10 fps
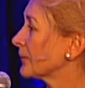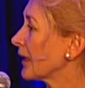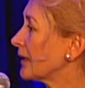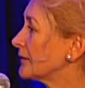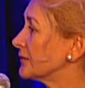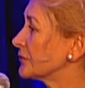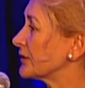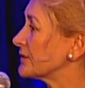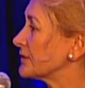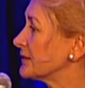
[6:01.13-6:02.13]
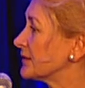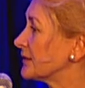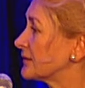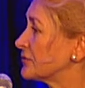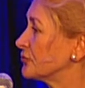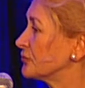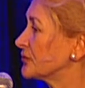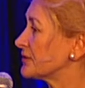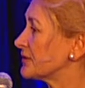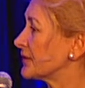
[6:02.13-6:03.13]
And you can see that
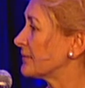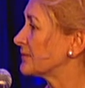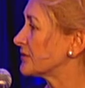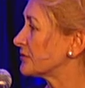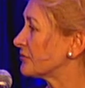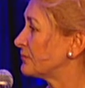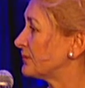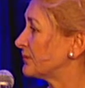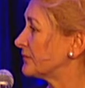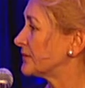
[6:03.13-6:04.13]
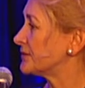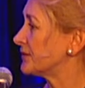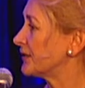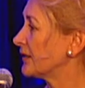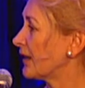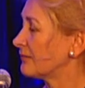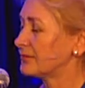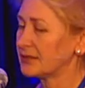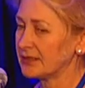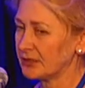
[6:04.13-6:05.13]
tumors in the absence of P53 are
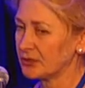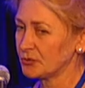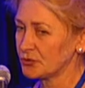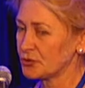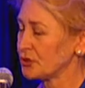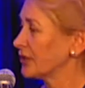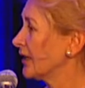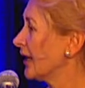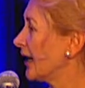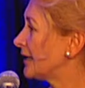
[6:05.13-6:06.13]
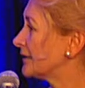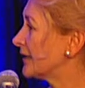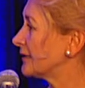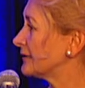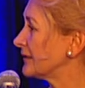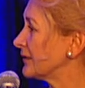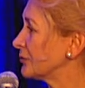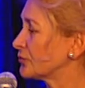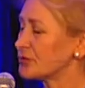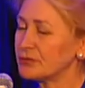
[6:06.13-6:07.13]
very huge. And then
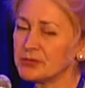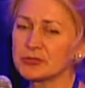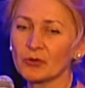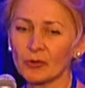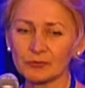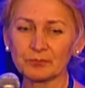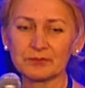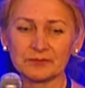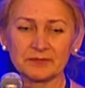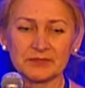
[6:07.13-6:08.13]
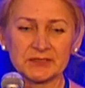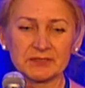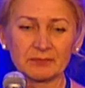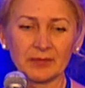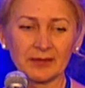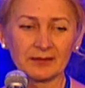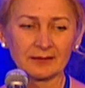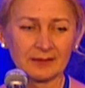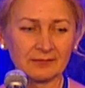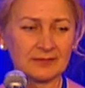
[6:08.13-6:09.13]
you switch on P53 by
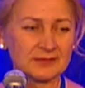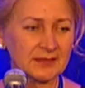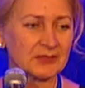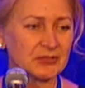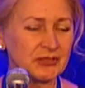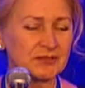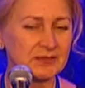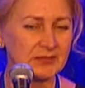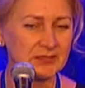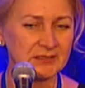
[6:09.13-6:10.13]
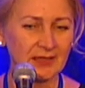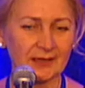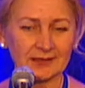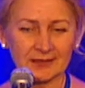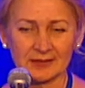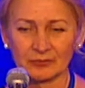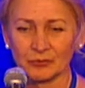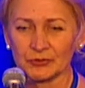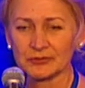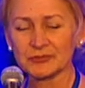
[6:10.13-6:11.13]
giving the, just tetracycline in the
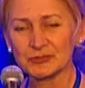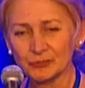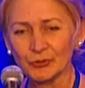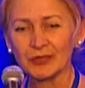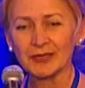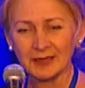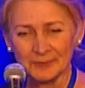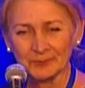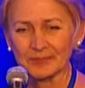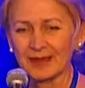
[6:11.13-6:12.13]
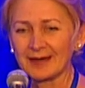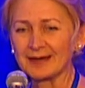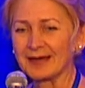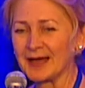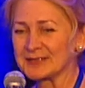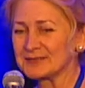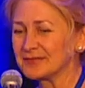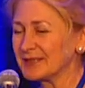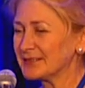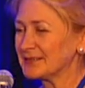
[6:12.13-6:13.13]
water to
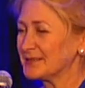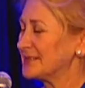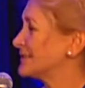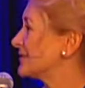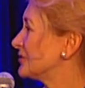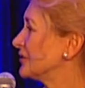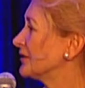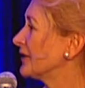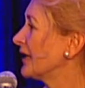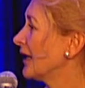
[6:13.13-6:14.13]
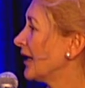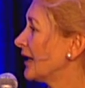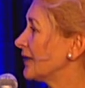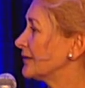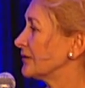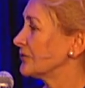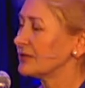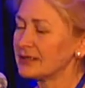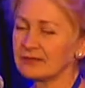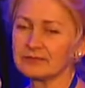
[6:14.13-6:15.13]
activate this gene, and you
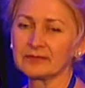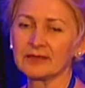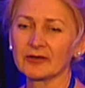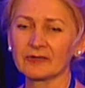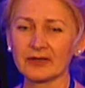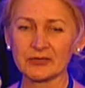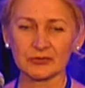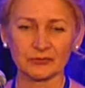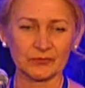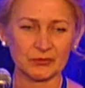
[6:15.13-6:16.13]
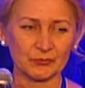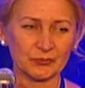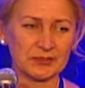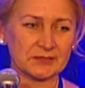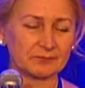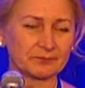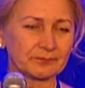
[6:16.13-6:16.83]
have regression of tumors.